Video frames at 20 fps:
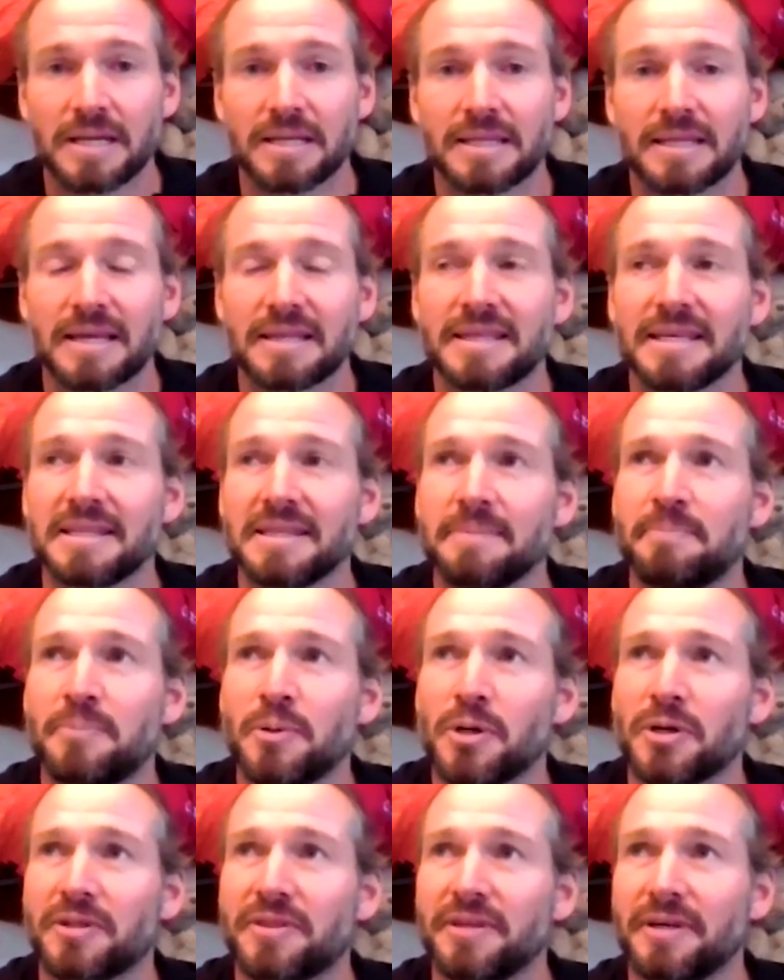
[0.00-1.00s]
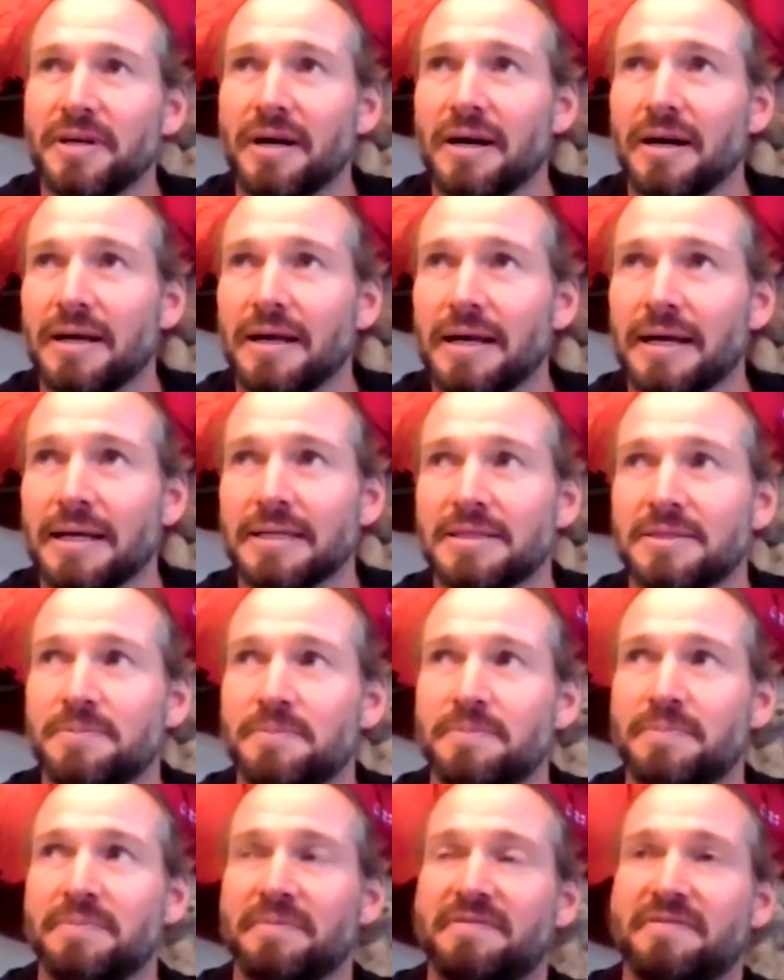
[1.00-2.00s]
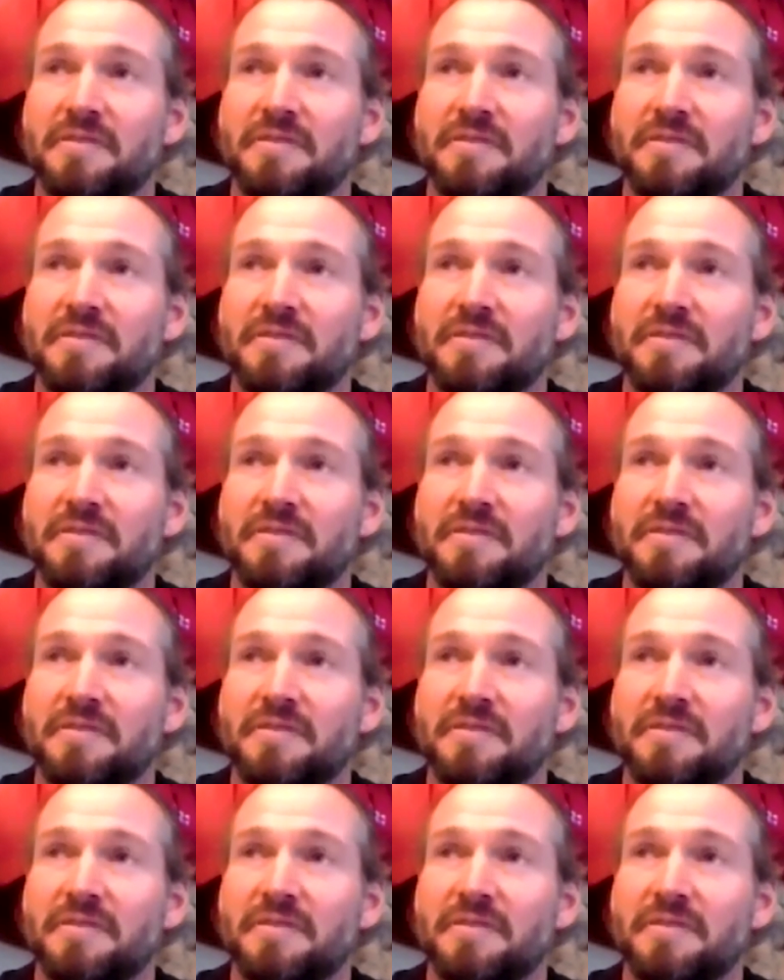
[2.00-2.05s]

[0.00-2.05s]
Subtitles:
I think the book that has,